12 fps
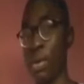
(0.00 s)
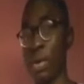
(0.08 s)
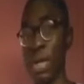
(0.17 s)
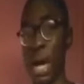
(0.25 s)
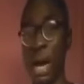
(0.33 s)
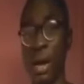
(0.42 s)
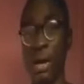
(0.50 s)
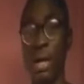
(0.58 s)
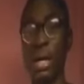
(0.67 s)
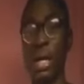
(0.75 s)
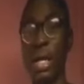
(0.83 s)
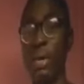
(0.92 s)
plus r
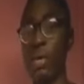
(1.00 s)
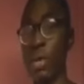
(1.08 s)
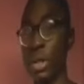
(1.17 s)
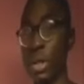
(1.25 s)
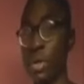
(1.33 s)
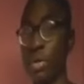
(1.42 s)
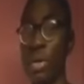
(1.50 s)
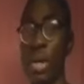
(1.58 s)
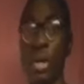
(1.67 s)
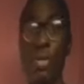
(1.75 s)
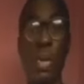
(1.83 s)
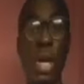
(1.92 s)
equals 0,
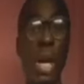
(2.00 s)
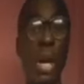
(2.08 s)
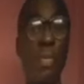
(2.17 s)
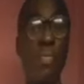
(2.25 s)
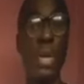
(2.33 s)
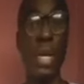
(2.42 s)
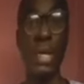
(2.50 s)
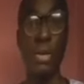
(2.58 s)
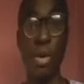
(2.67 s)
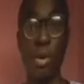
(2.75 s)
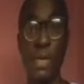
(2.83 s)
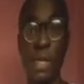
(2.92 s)
where p is the
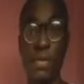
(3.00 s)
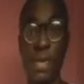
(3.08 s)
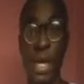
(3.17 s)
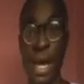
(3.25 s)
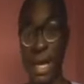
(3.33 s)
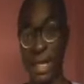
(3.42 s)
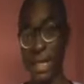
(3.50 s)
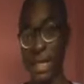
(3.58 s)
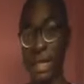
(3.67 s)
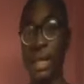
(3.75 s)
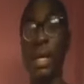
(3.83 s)
coefficient of the x